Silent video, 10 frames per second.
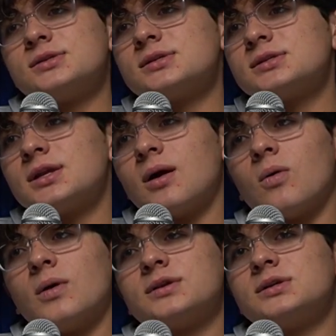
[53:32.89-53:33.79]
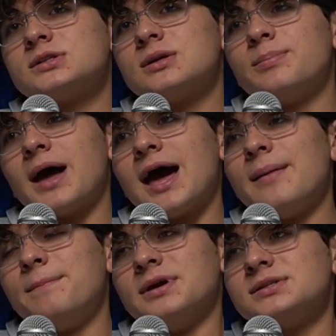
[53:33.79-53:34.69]
just an old it's just a
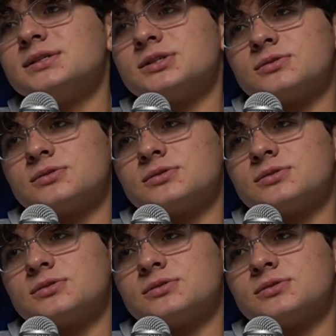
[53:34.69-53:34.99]
bad business